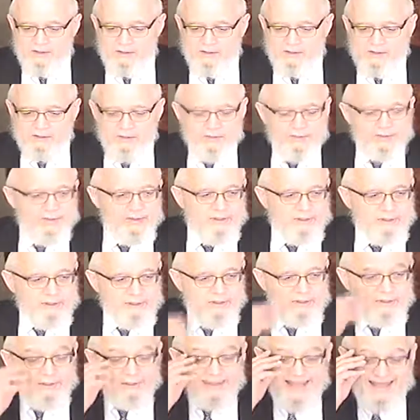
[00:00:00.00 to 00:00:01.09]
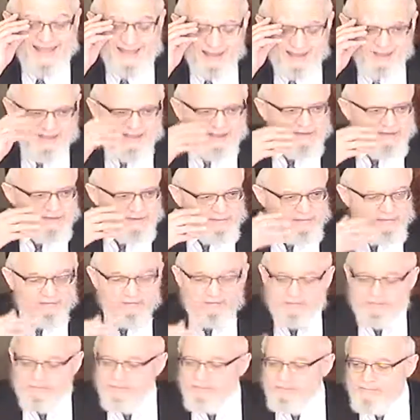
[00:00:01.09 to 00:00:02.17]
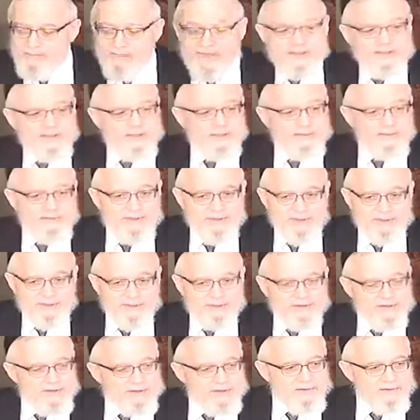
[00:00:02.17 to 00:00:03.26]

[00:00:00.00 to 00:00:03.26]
so the thanks blessing begins.